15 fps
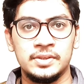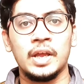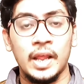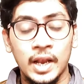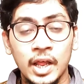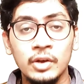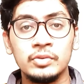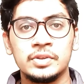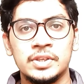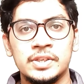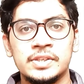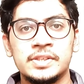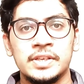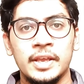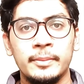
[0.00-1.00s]
allowed
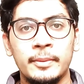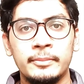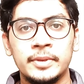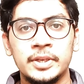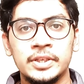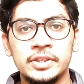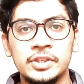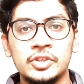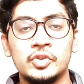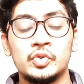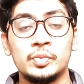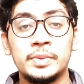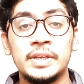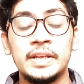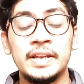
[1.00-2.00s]
this capability to
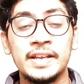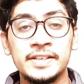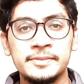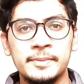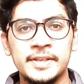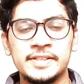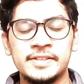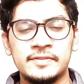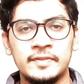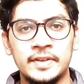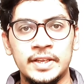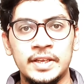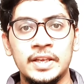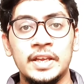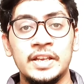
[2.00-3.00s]
be
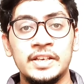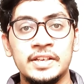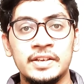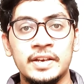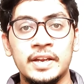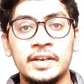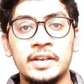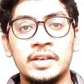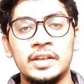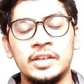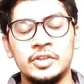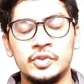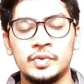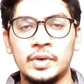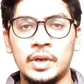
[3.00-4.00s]
inexpensively integrated
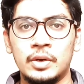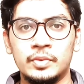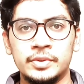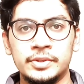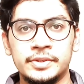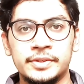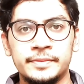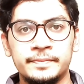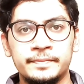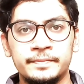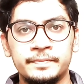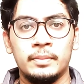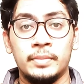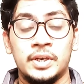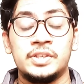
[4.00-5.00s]
into routers.
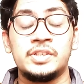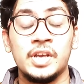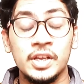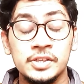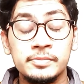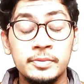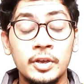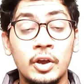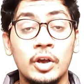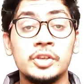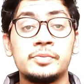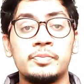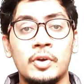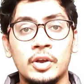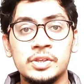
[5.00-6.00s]
But just
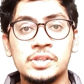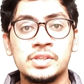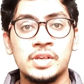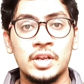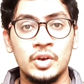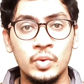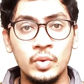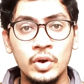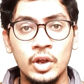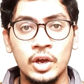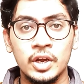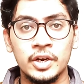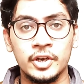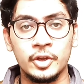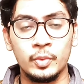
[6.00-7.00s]
because proxies are no
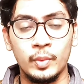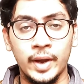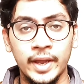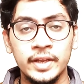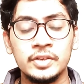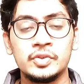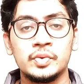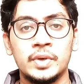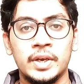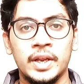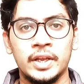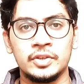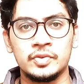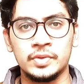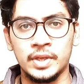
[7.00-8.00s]
longer required to
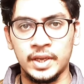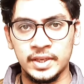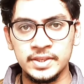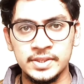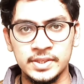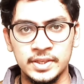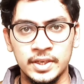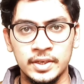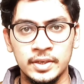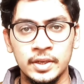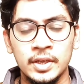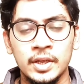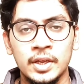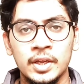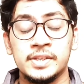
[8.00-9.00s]
connect to the internet
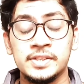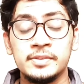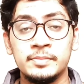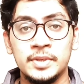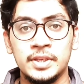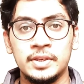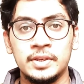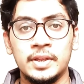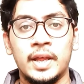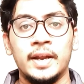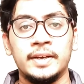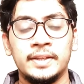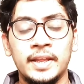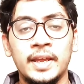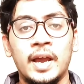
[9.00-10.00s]
doesn't mean
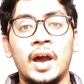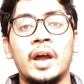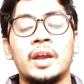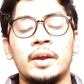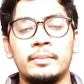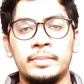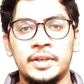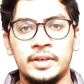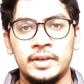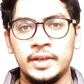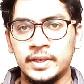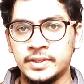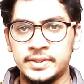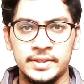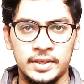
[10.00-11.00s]
that they are completely
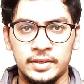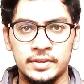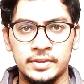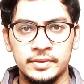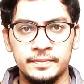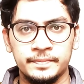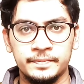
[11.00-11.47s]
extinct.